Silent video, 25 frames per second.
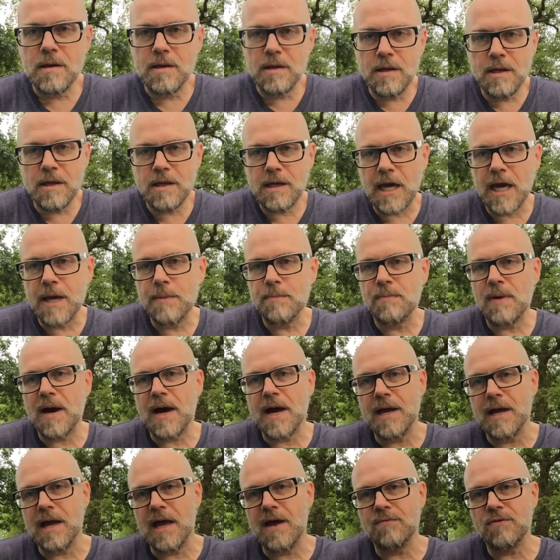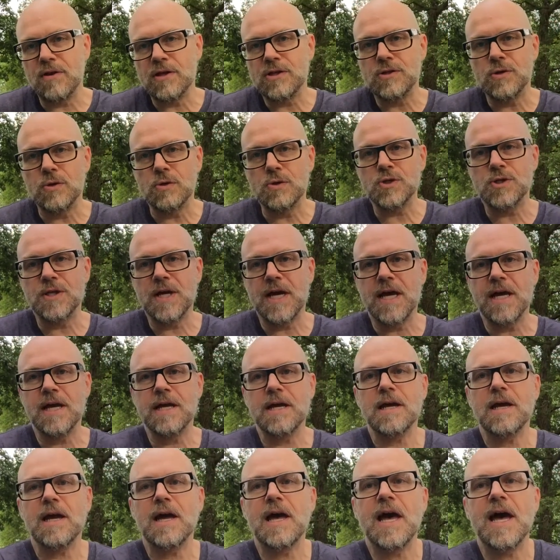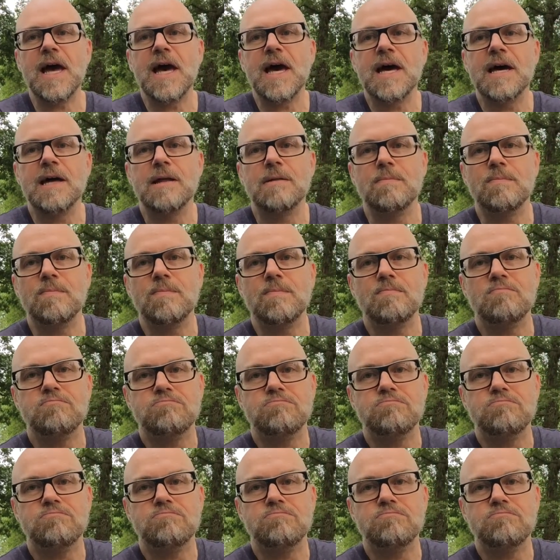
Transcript: he came by every Tuesday, and